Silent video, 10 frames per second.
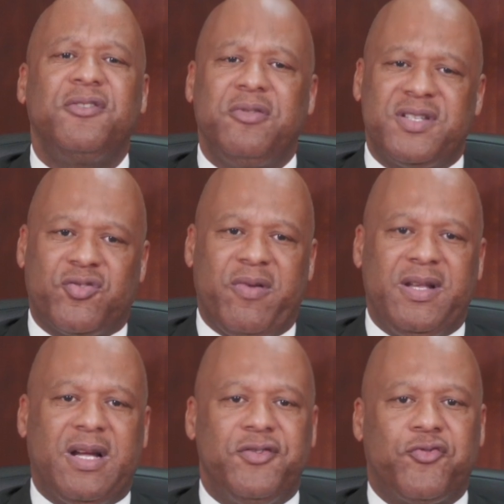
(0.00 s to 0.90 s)
to this
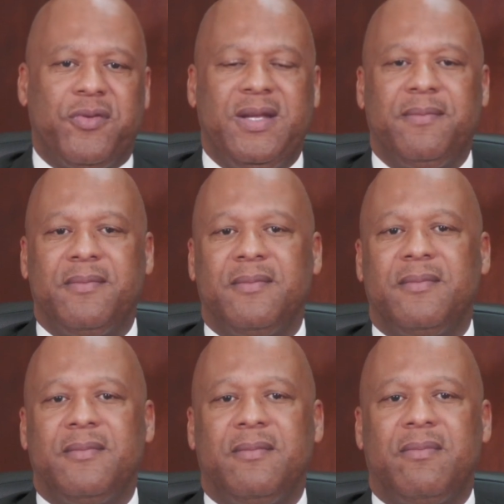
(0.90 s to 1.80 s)
great country.
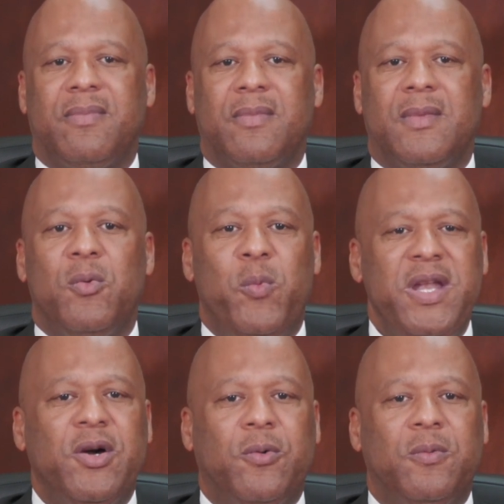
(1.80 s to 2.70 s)
We
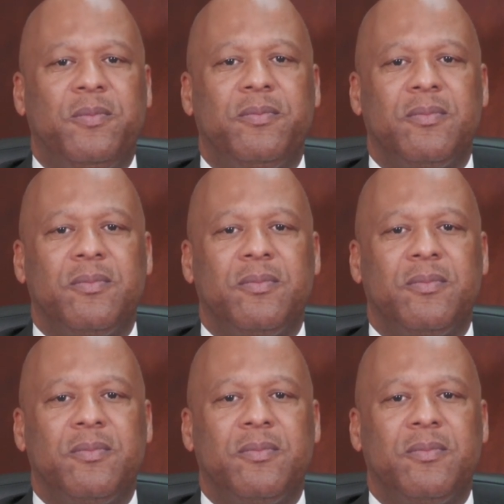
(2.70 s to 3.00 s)
know